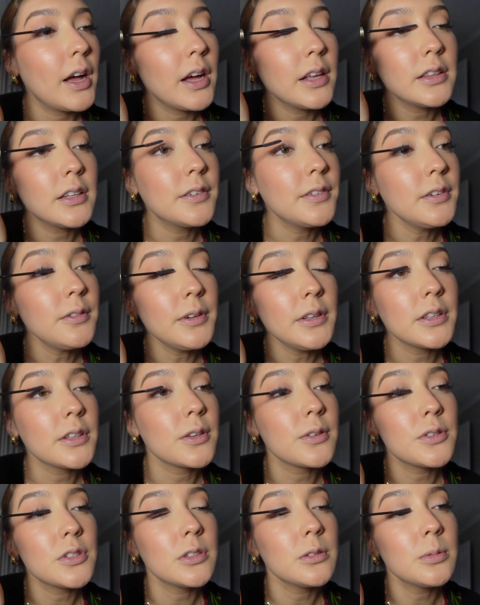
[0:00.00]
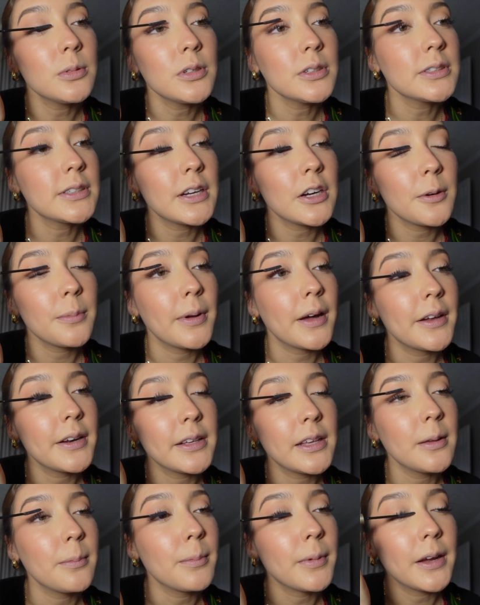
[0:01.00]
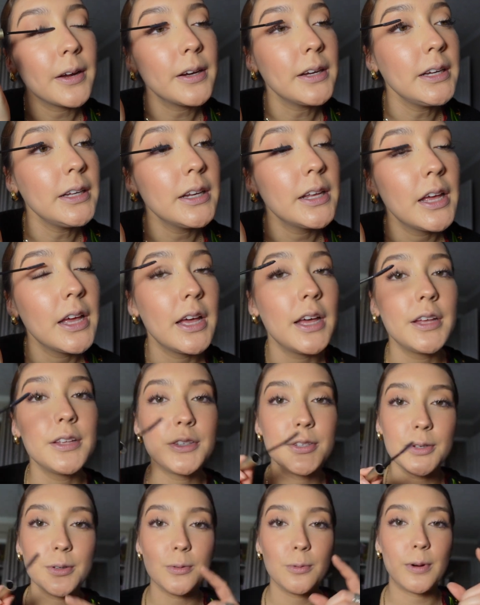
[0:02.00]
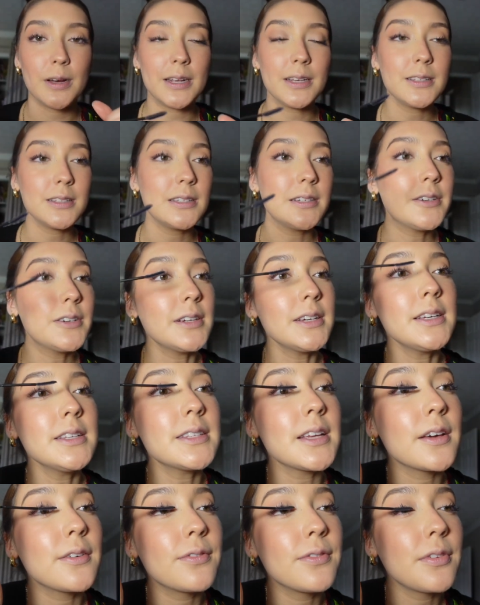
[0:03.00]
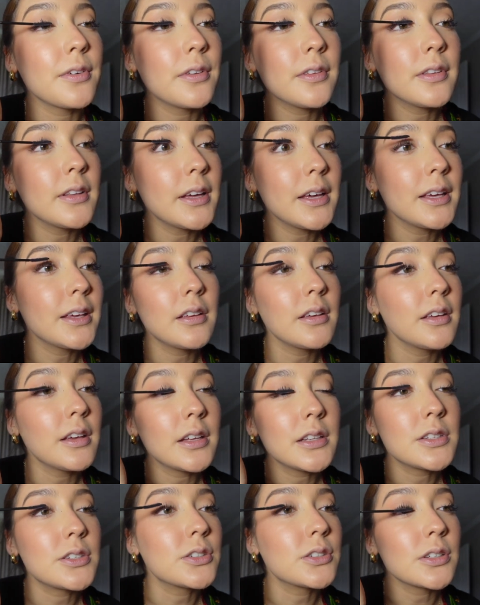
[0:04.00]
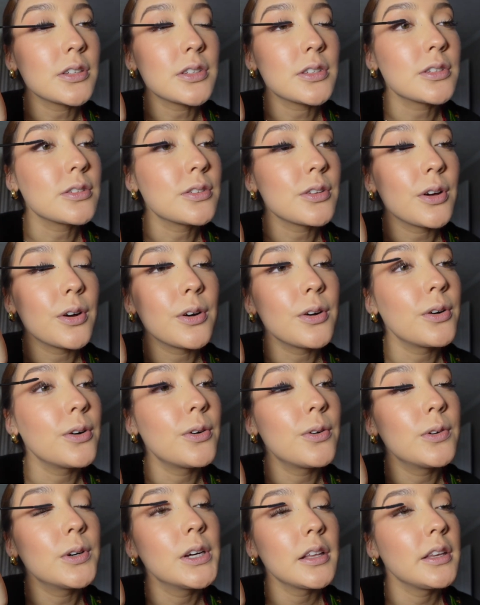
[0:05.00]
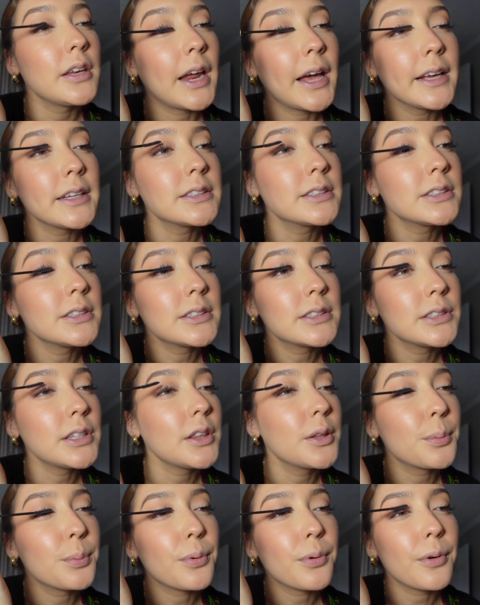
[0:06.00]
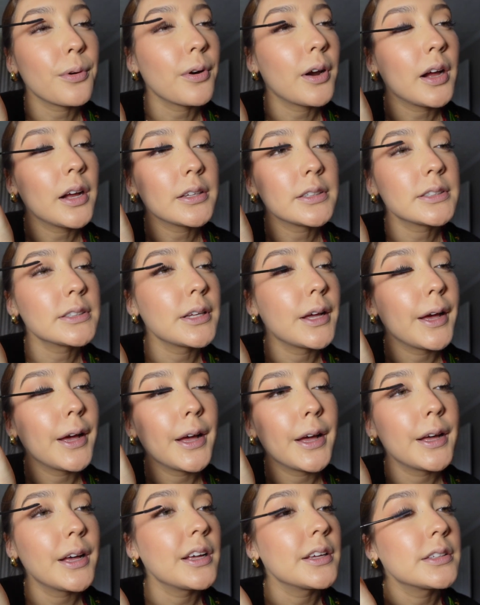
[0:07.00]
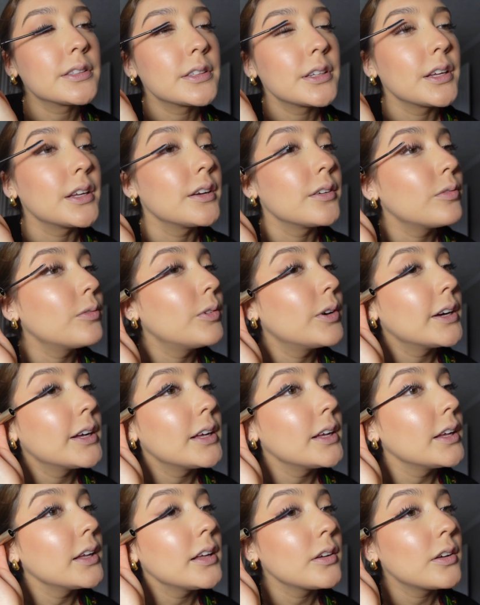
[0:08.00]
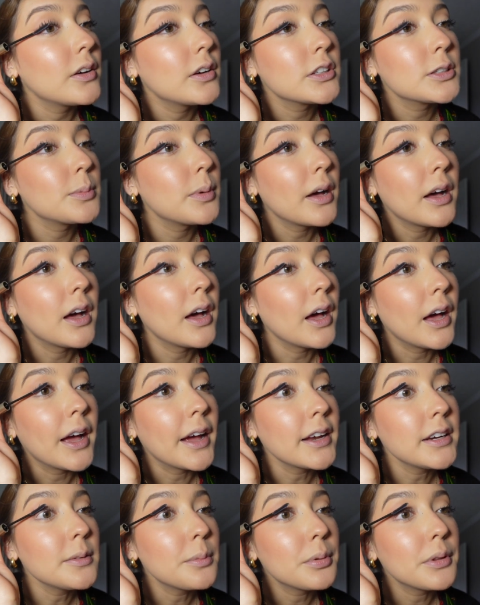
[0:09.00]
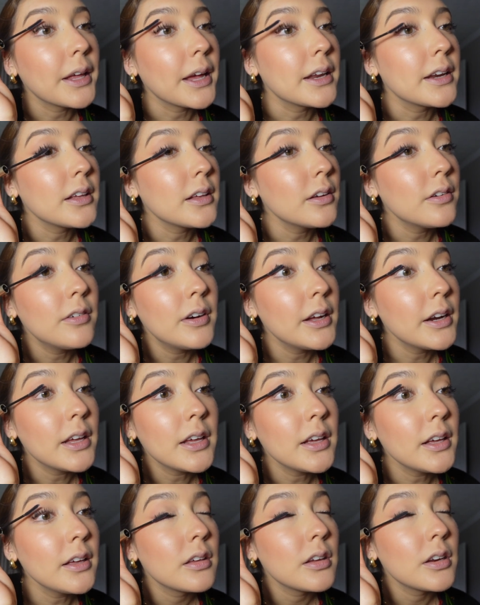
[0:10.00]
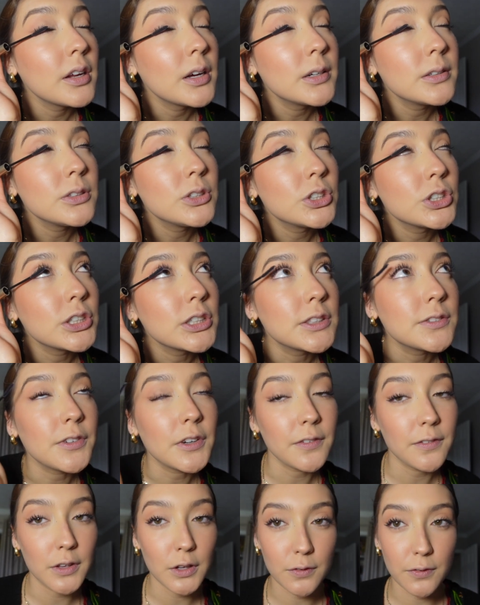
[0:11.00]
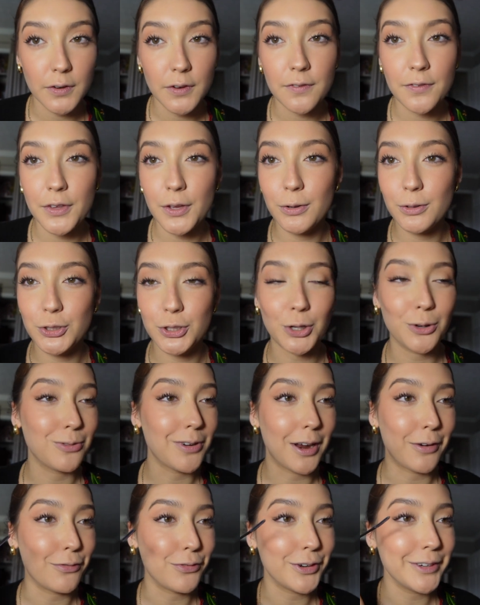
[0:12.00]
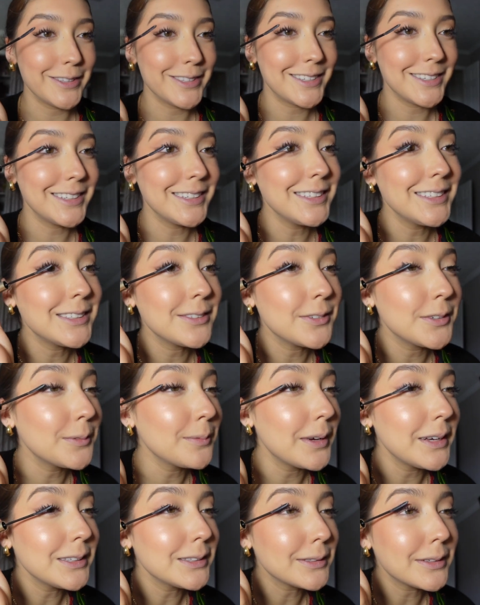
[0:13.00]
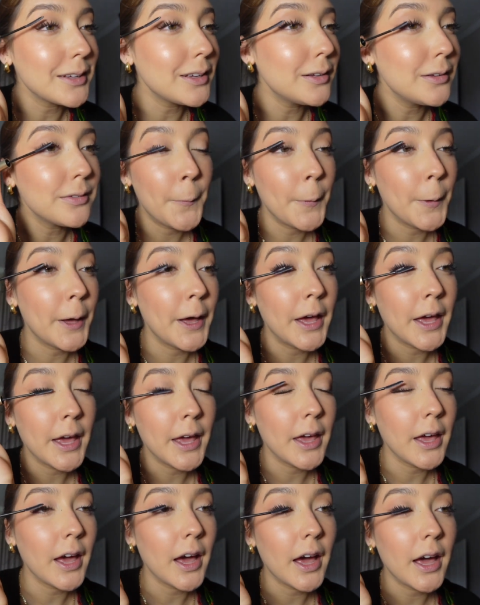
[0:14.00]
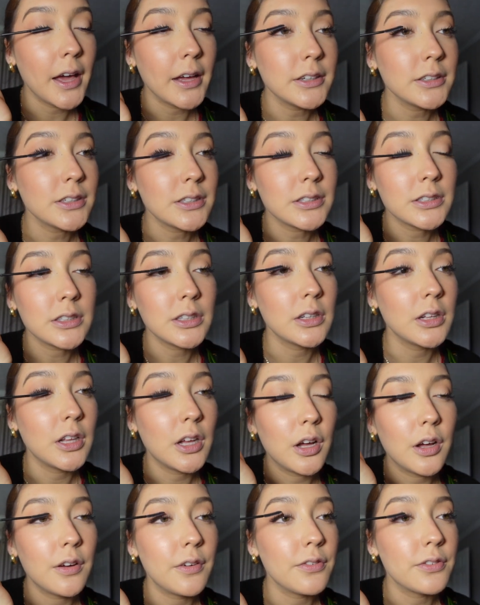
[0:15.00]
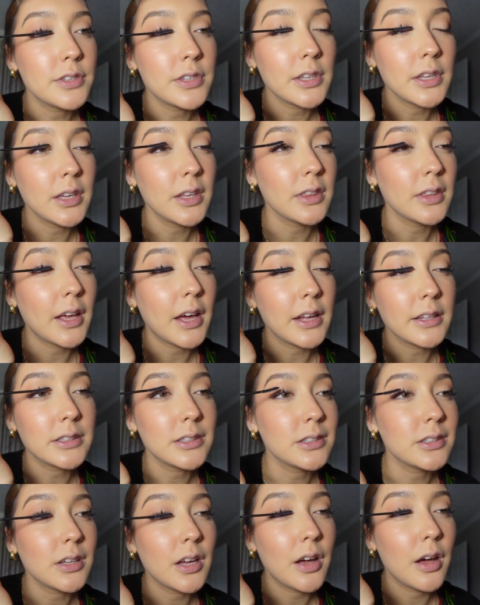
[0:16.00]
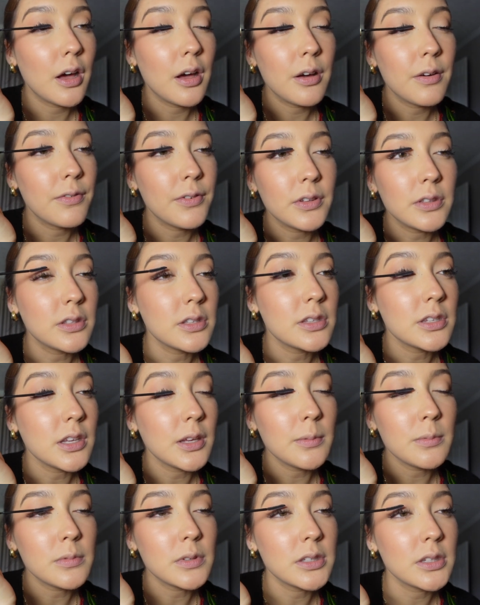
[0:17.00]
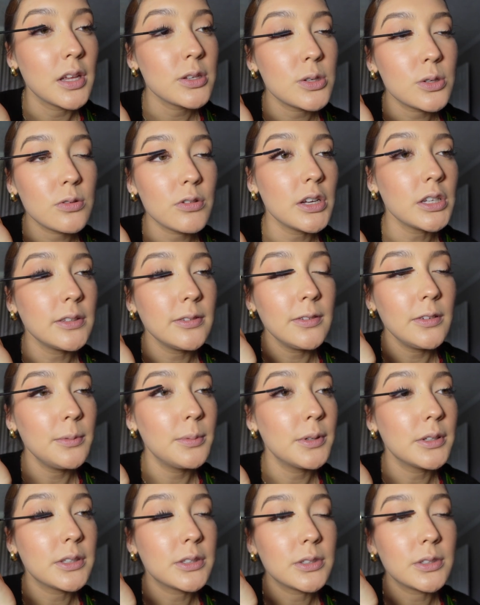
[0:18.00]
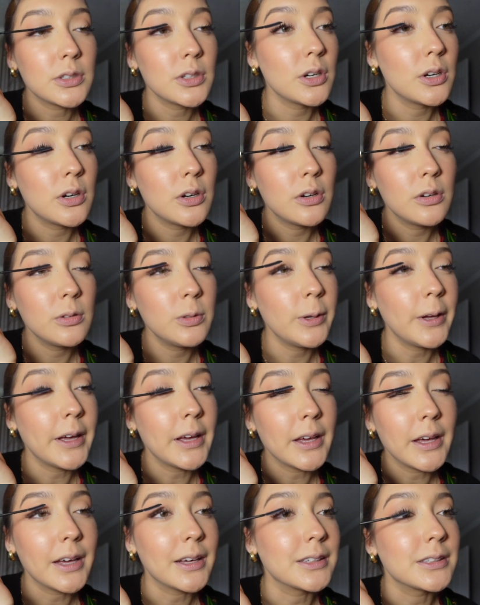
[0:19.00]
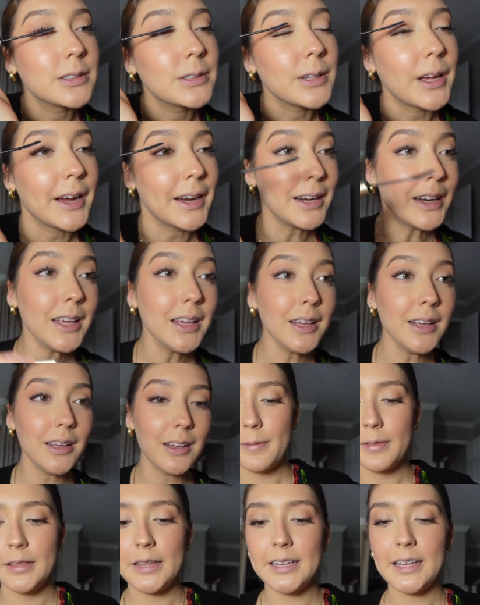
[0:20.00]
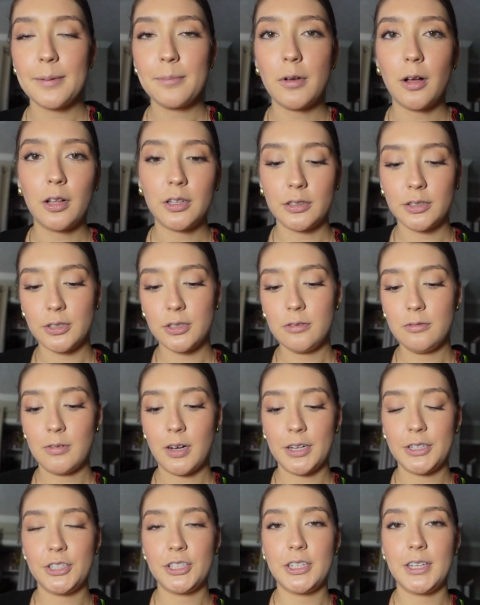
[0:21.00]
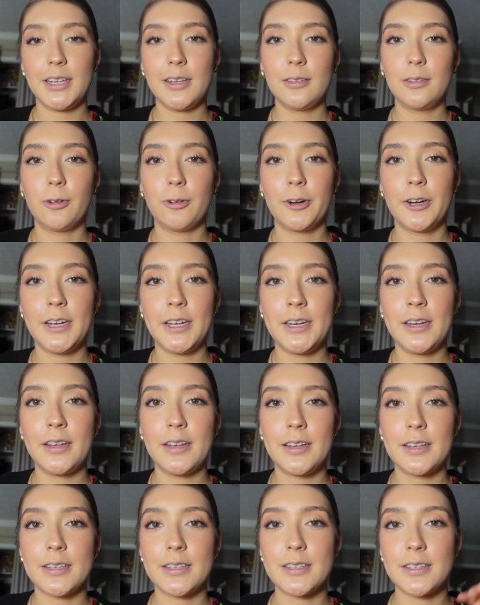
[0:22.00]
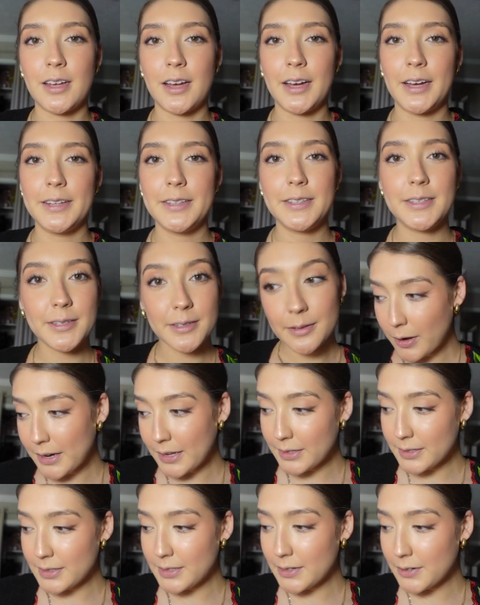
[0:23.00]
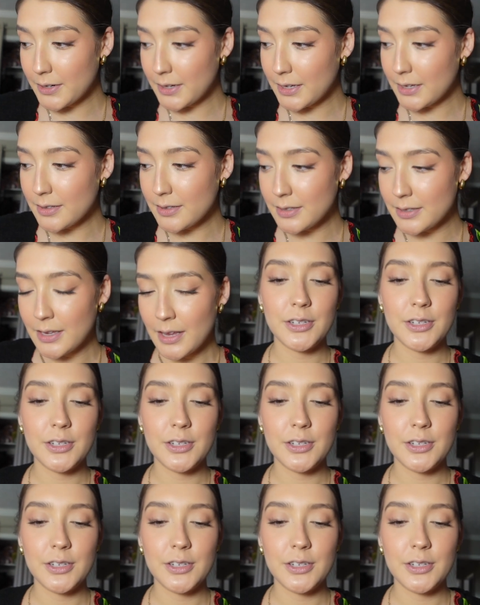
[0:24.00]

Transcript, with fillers: I love it when YouTubers that are about to get married do wedding series. I feel like it's just so nice to see the process and what goes behind planning a wedding, you know, just for future references for myself. But I just love seeing that stuff. It seems stressful, but so like exciting. Like I'm also watching Lauren Assad's wedding series.